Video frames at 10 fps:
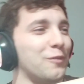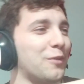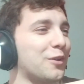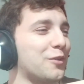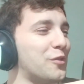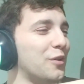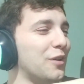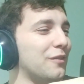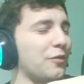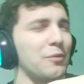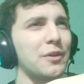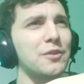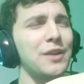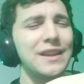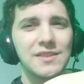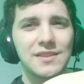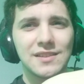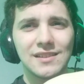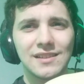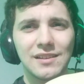from the crew from the Creeds.
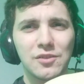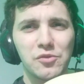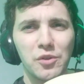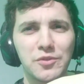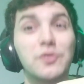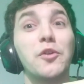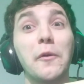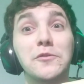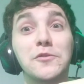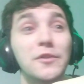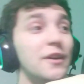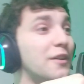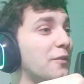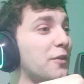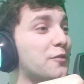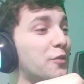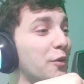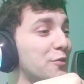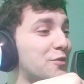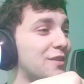Croods, Croods, the Croods.
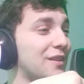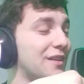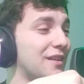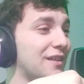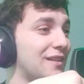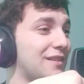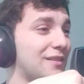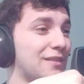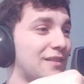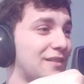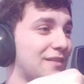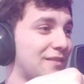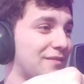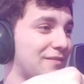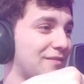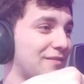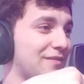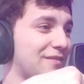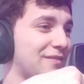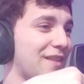Oh my dude, you just got. From
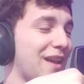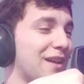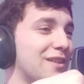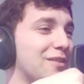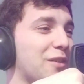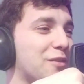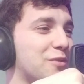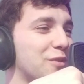what the